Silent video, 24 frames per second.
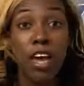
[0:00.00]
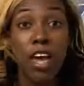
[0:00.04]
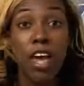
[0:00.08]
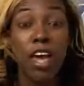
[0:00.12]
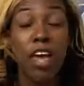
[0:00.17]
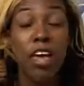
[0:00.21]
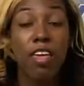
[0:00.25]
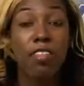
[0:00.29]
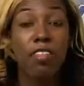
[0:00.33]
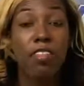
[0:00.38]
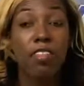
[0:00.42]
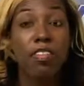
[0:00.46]

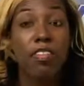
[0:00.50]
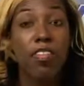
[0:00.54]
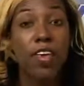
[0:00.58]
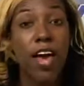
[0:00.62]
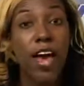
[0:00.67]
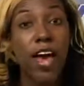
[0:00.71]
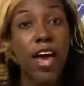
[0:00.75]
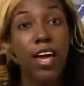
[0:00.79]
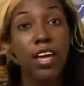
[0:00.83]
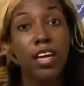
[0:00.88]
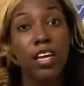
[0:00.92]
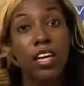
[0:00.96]
And
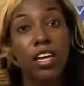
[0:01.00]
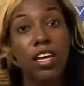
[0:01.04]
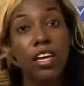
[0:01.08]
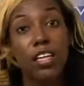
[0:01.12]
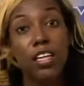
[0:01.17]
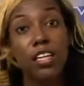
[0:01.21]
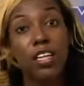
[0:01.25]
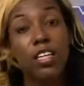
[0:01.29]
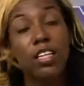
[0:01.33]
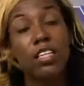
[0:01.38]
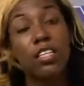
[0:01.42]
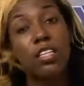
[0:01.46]
that
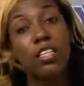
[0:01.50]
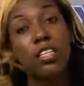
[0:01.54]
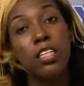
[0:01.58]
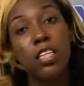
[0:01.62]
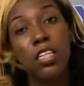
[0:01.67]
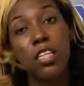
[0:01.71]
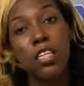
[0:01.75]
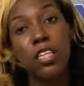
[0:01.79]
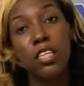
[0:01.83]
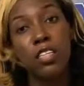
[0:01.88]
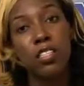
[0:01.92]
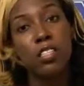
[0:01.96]
can
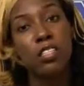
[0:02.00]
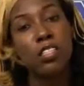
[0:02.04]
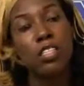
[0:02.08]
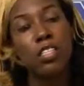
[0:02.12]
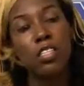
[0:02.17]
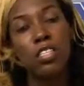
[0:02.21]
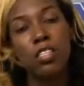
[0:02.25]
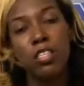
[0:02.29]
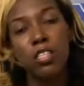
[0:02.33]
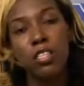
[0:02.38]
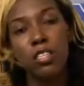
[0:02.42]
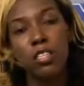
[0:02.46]
lead
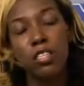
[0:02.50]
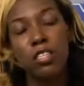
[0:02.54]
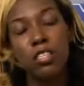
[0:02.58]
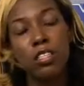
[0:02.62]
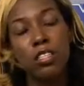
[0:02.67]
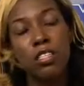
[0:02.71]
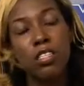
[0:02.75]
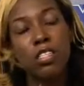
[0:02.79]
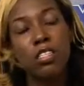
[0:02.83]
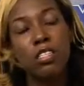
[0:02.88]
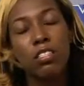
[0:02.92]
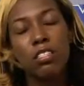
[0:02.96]

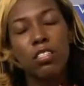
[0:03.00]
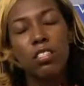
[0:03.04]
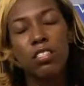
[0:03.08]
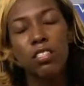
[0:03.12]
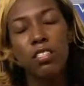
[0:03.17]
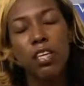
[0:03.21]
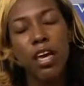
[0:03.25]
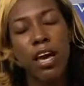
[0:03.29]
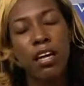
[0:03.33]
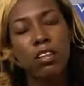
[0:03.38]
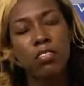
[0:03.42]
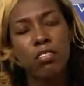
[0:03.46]
to
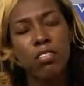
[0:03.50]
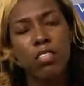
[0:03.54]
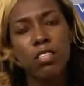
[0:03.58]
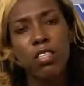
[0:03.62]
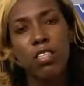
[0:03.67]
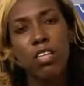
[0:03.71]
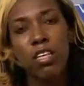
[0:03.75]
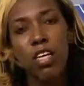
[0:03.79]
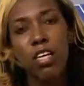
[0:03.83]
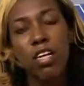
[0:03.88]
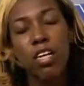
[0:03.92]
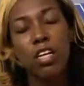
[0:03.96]
disaster
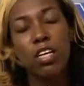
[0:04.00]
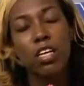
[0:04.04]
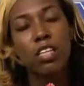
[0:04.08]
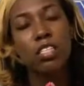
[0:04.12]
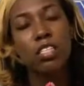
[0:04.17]
and